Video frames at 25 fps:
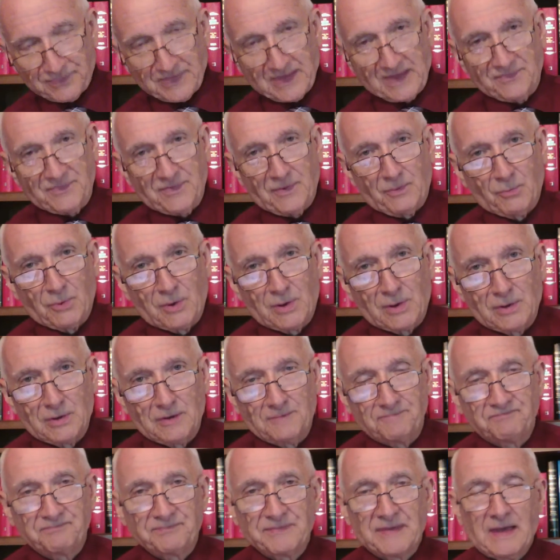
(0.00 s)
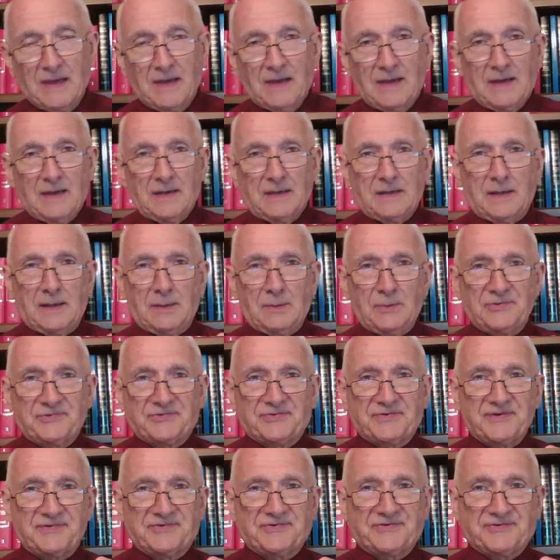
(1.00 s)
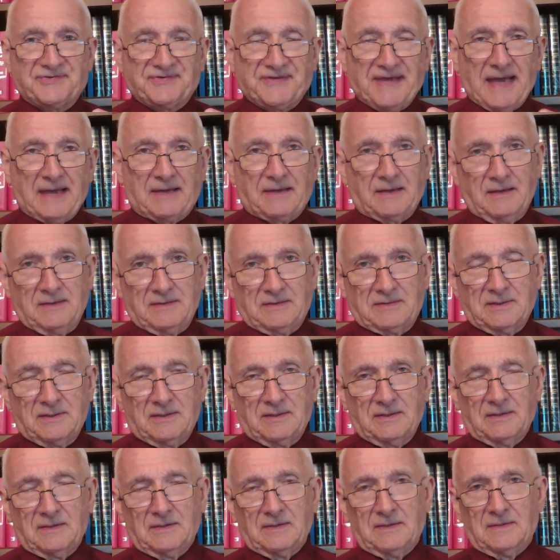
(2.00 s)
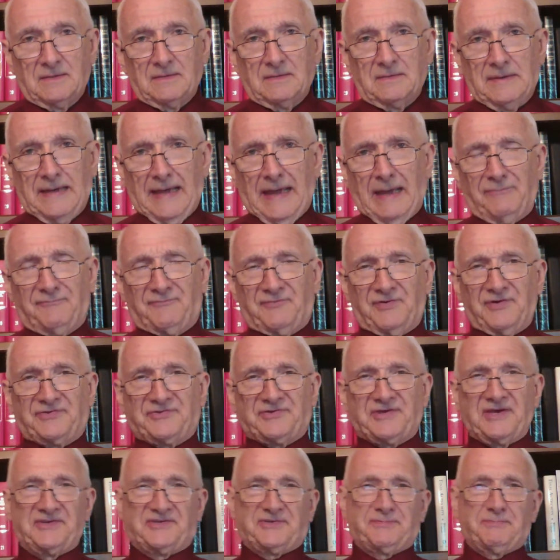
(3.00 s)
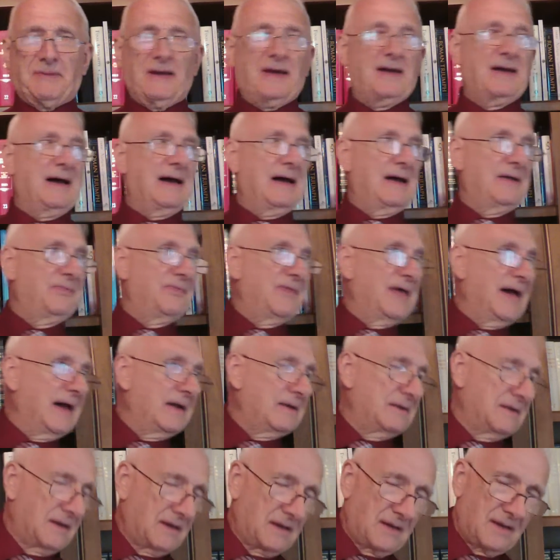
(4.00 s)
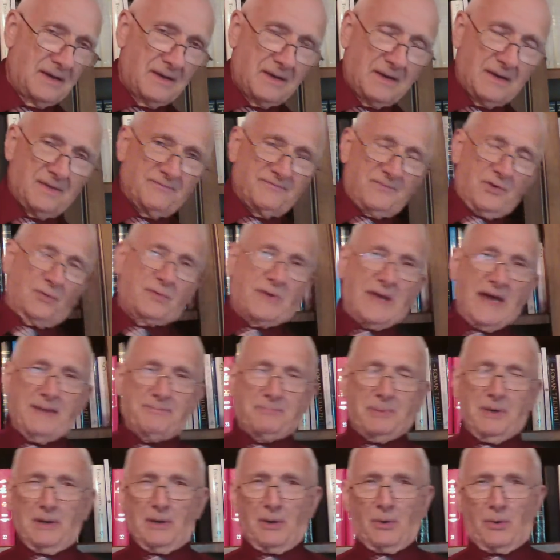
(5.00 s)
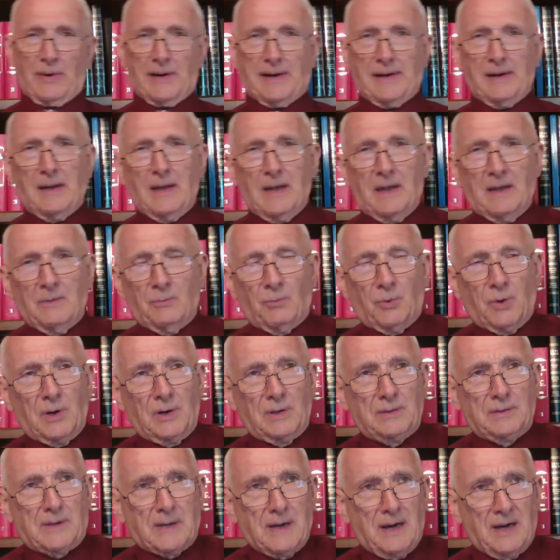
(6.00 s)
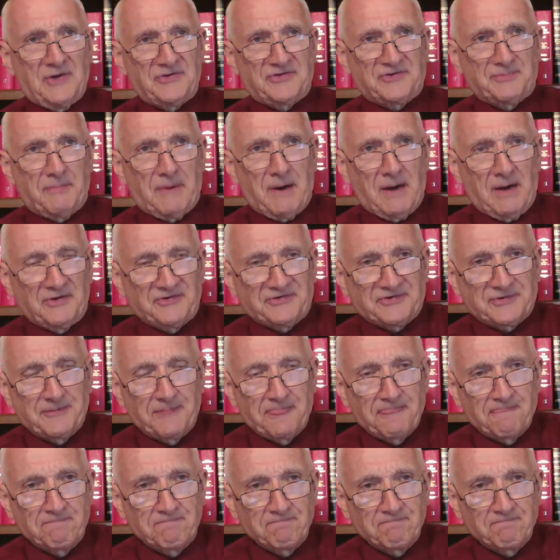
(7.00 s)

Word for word: The world. Here is the second emphasis behind that vocabulary word cosmos.